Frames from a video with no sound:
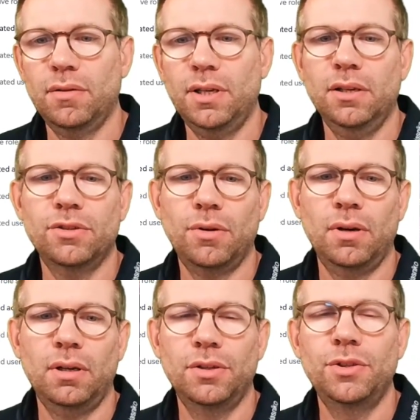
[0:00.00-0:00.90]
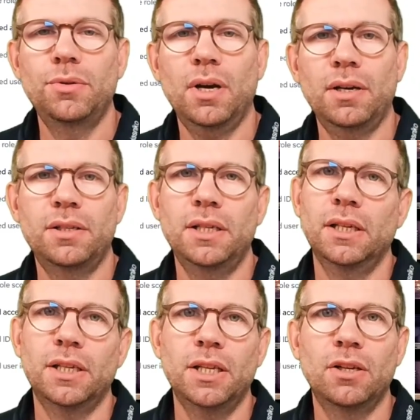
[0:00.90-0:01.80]
the internal UID in
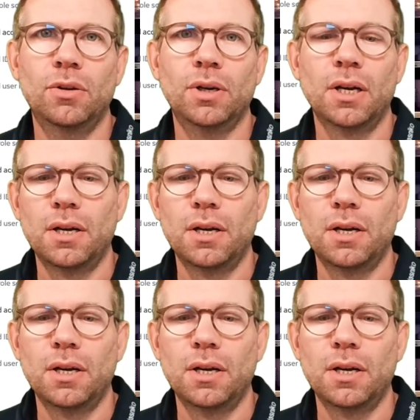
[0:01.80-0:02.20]
Keycloak,